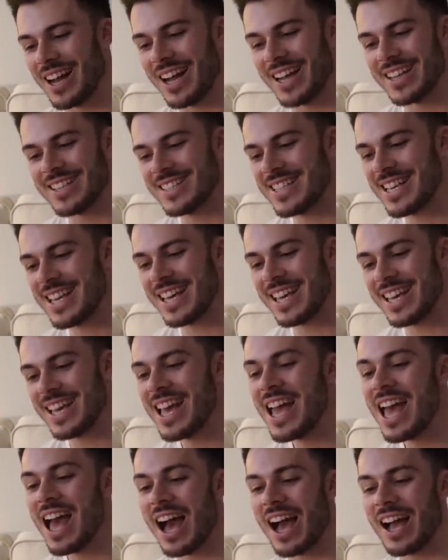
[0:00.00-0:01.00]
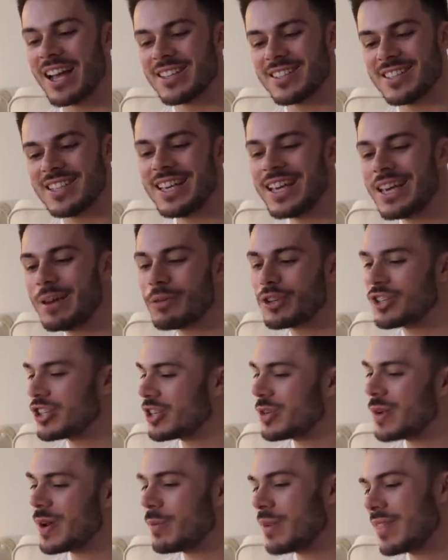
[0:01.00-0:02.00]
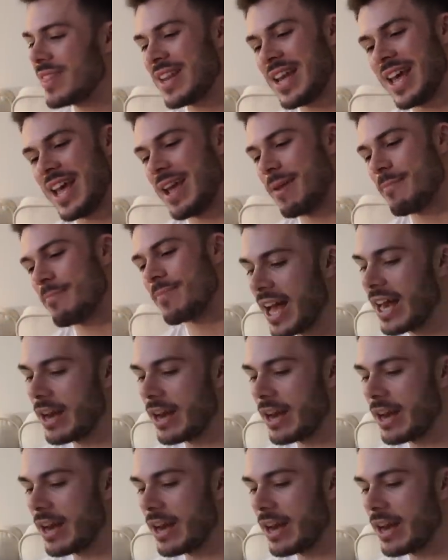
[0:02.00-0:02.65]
I see what you're doing with the name.